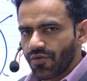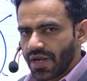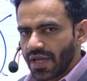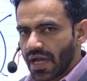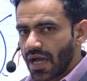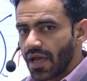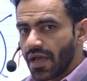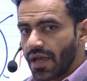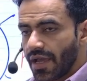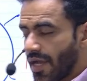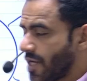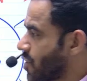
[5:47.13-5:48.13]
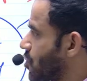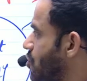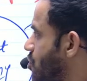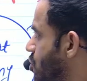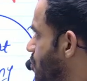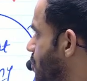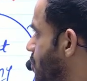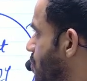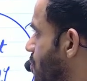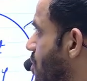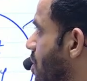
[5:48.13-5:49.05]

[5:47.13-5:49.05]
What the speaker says: India, it contribute